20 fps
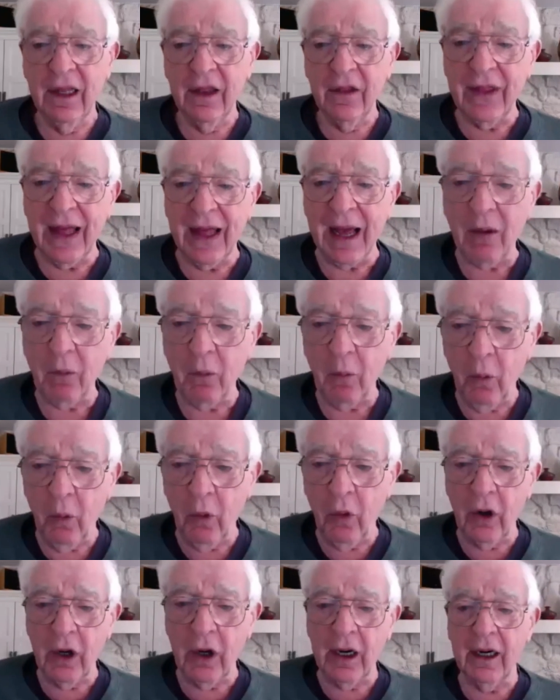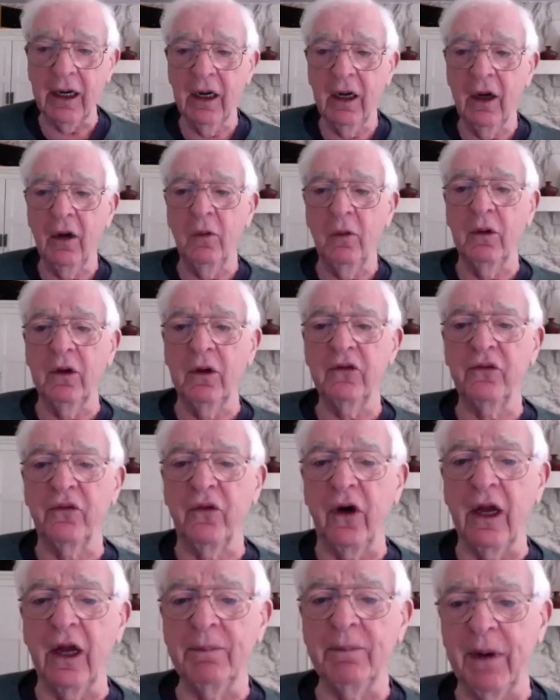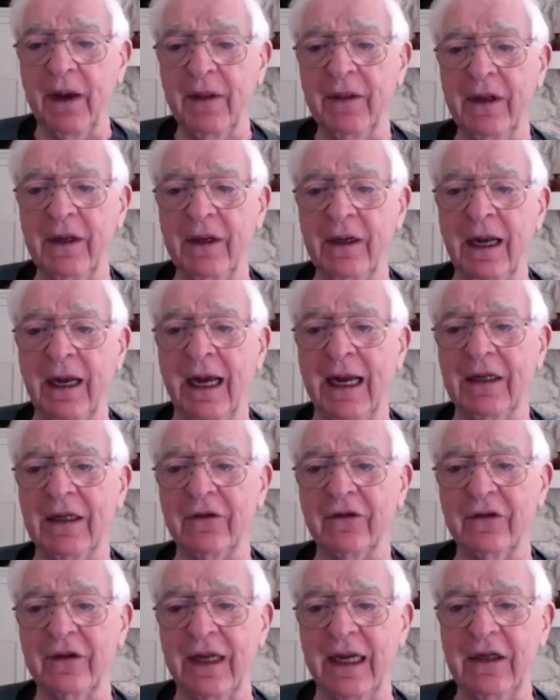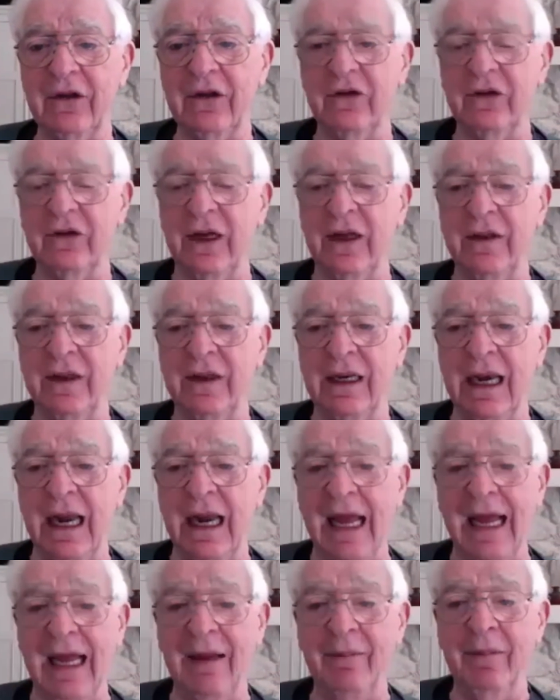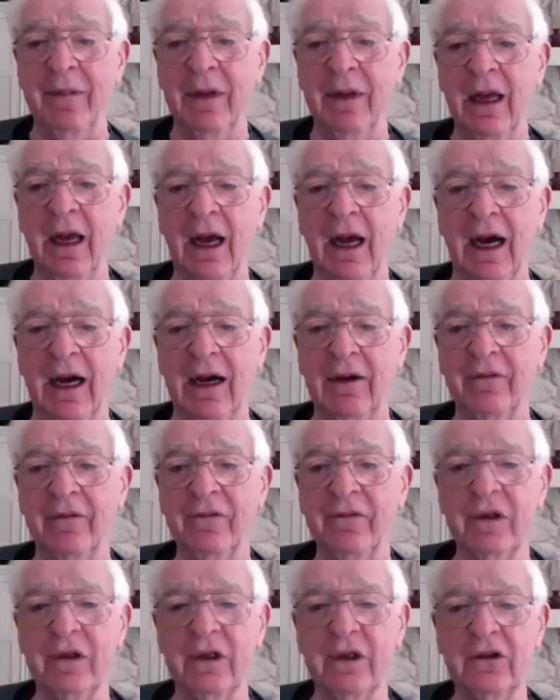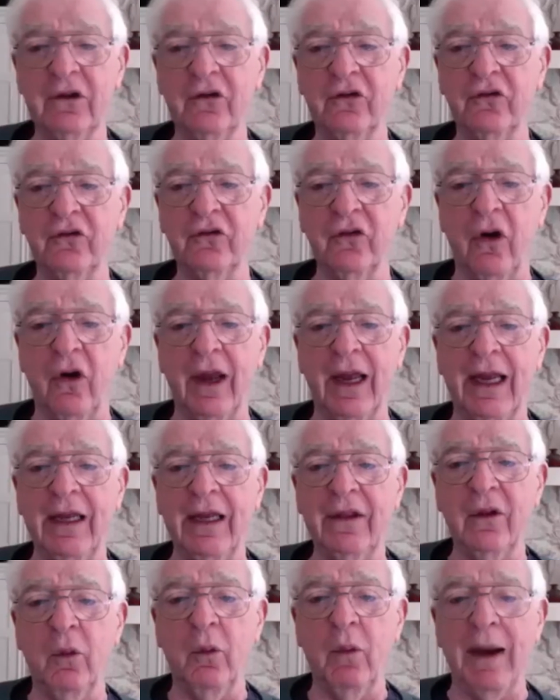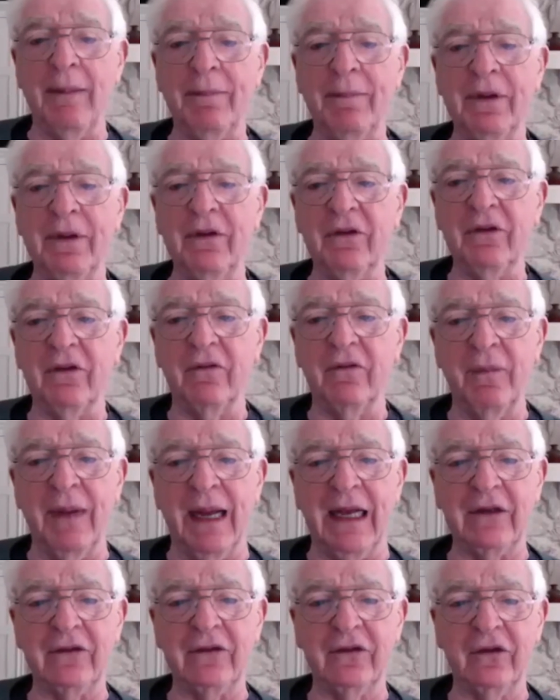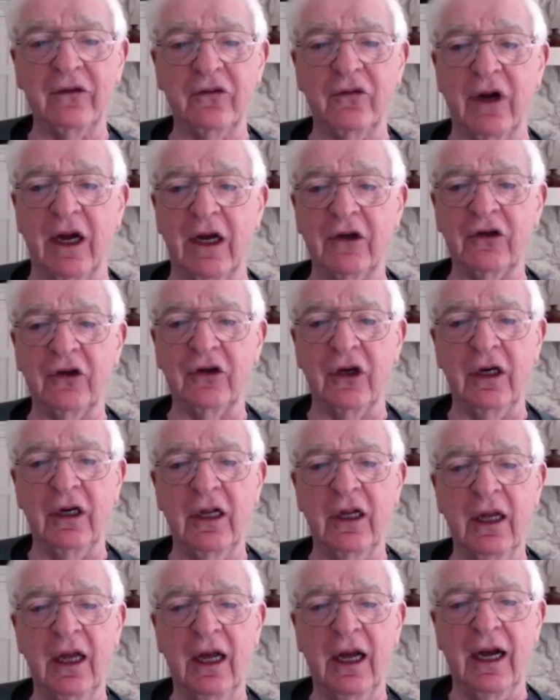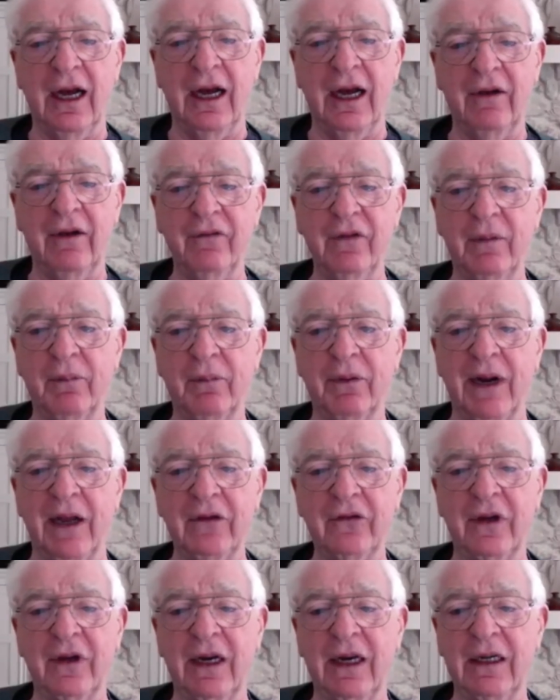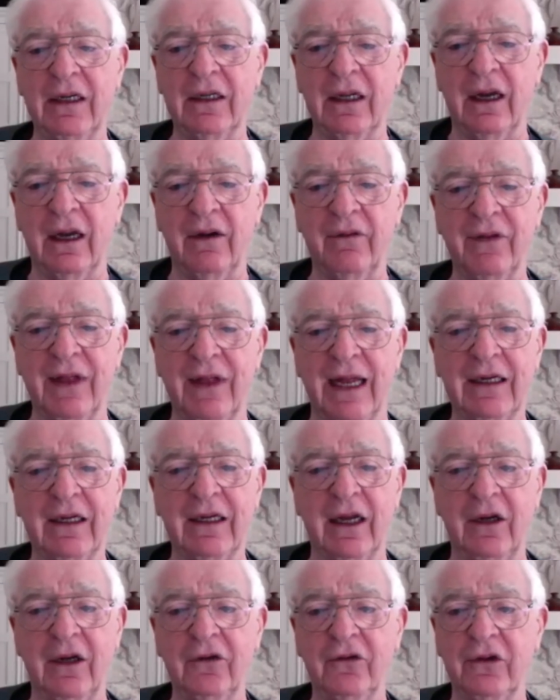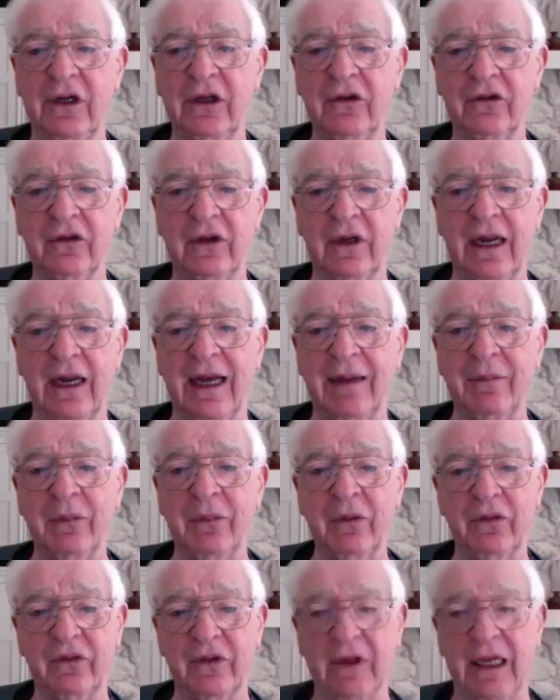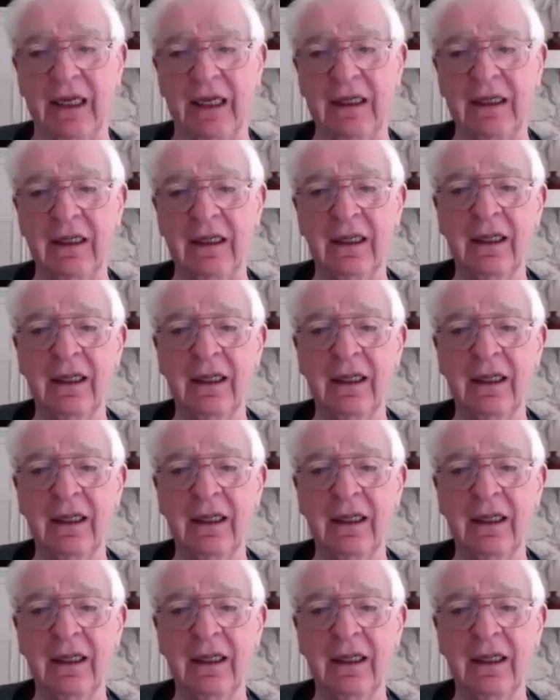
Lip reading: That war was fought by the United States in the name of destroying the weapons of mass destruction of the president of that country, Saddam Hussein.